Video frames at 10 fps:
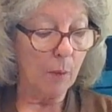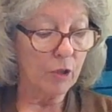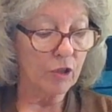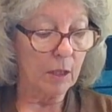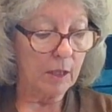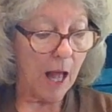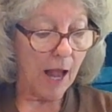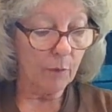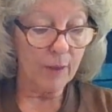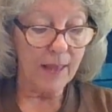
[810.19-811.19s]
was
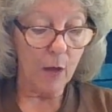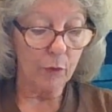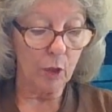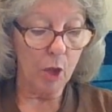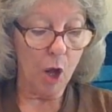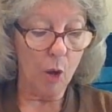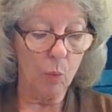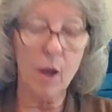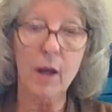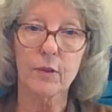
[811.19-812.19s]
alive without the
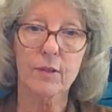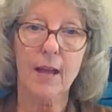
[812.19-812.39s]
law once.